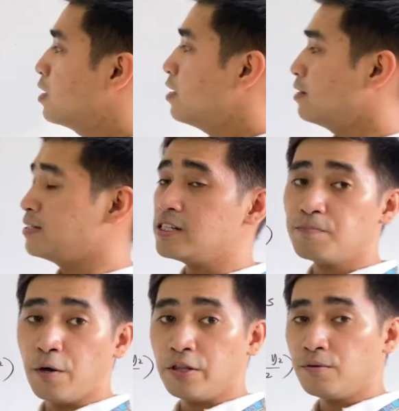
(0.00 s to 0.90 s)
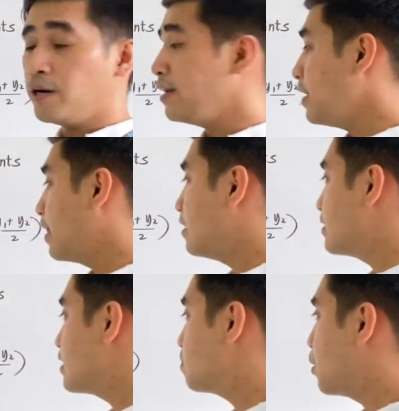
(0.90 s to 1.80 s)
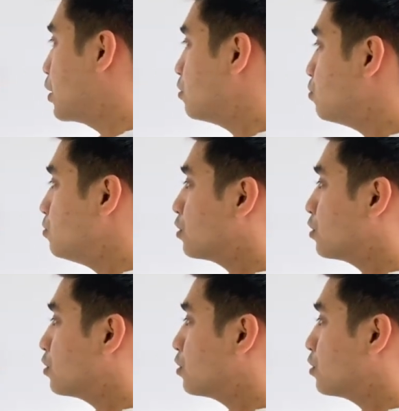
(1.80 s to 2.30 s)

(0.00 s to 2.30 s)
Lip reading: This is point 1 and this is point 2.